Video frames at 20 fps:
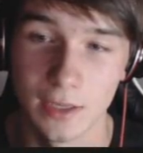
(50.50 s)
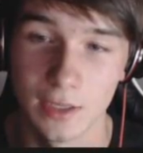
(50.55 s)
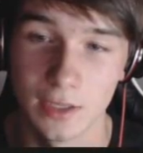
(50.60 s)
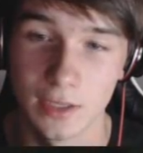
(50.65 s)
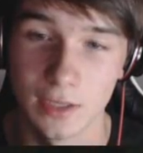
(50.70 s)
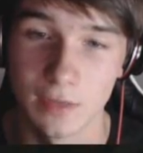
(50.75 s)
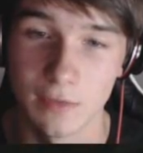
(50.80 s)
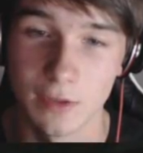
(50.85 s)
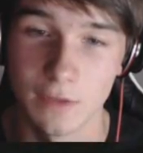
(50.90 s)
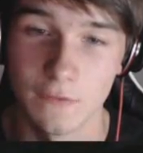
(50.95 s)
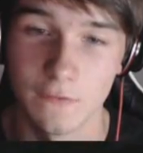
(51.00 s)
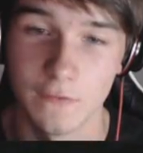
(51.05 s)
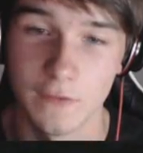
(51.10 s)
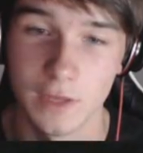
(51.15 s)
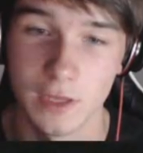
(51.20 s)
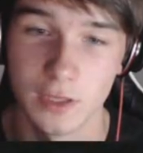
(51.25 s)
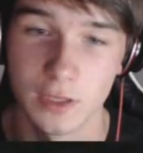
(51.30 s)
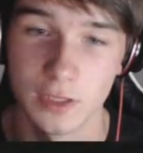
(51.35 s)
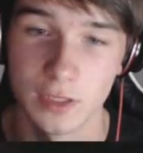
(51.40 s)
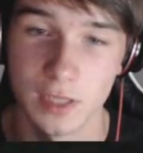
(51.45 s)
Some of the
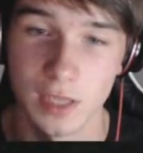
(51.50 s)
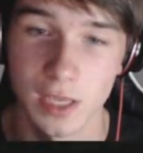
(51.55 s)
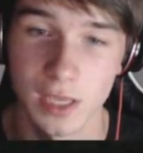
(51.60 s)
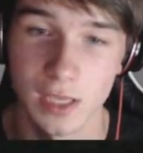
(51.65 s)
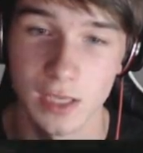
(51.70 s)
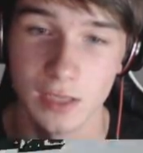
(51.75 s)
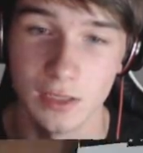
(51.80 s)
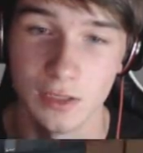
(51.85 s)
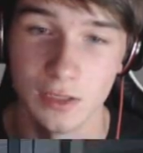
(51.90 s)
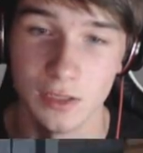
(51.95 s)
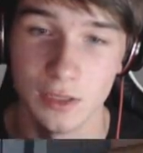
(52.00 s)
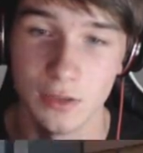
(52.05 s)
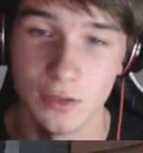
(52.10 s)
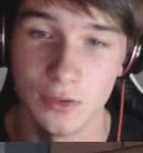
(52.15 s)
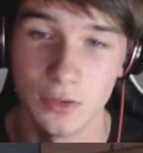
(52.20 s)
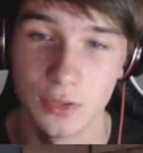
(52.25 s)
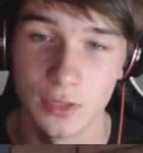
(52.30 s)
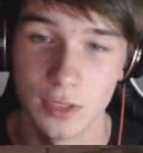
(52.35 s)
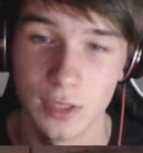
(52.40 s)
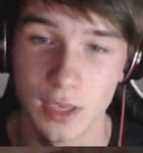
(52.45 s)
features that he's
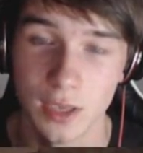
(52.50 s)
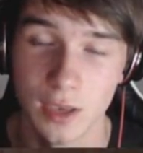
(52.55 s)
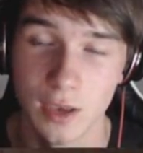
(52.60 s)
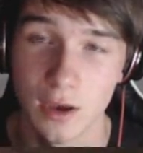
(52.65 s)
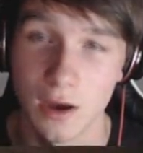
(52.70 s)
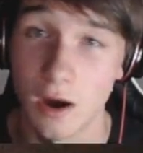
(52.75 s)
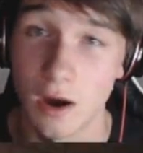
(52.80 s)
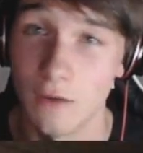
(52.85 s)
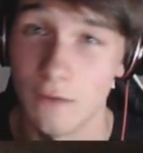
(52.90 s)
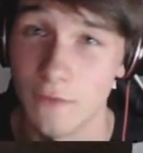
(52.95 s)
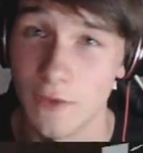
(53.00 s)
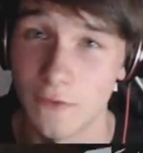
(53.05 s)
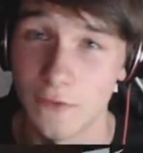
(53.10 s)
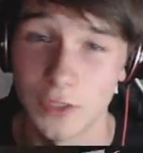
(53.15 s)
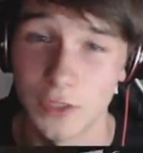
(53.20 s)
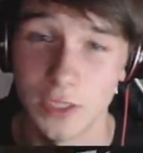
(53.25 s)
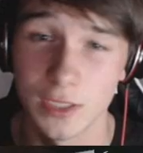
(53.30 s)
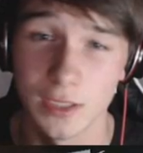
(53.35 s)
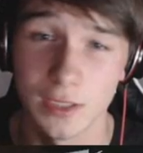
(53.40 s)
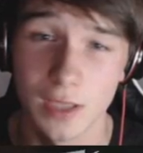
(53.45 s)
used, I've never
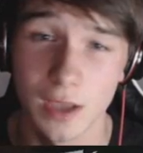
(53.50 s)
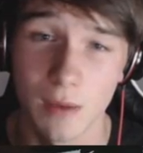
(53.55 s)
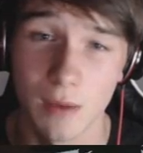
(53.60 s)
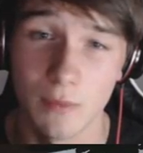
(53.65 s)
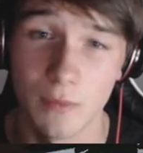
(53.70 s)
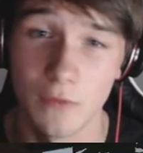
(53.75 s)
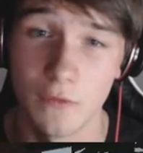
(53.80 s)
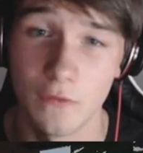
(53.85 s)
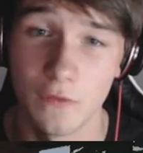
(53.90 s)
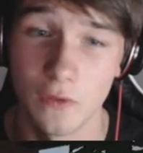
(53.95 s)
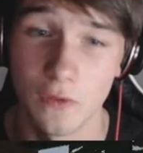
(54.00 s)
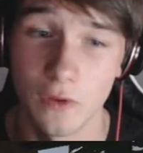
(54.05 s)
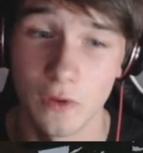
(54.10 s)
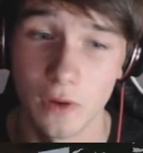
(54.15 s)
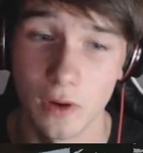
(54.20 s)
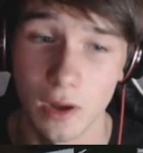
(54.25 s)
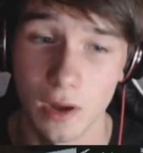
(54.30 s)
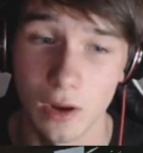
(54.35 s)
seen done before.